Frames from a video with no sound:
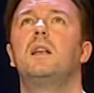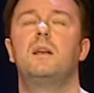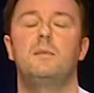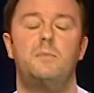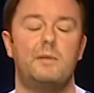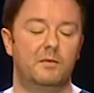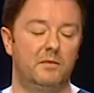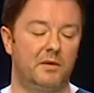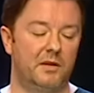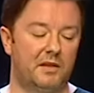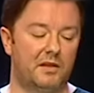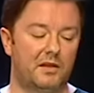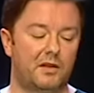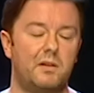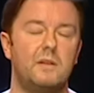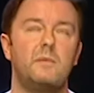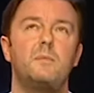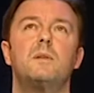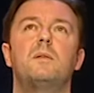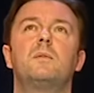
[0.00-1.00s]
Be one
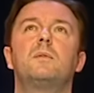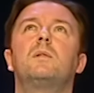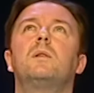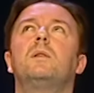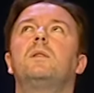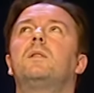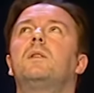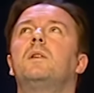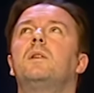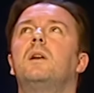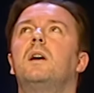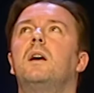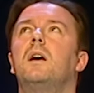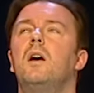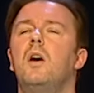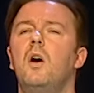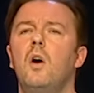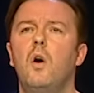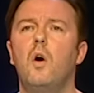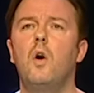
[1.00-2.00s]
soon.
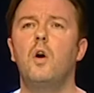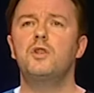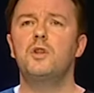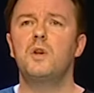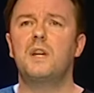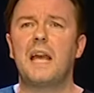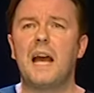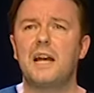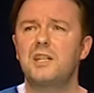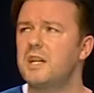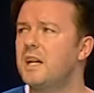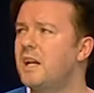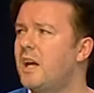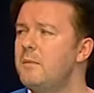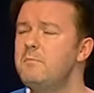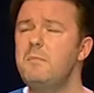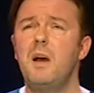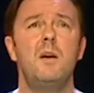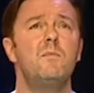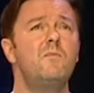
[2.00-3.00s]
Or do you catch it and
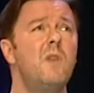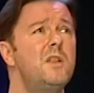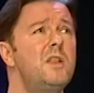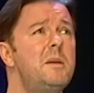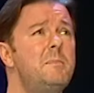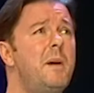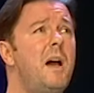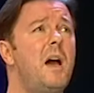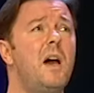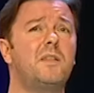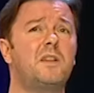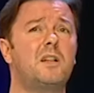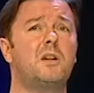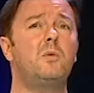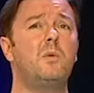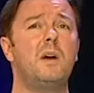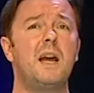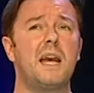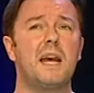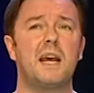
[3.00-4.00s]
go, man, run the bath,
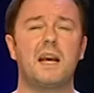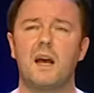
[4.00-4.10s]
quick!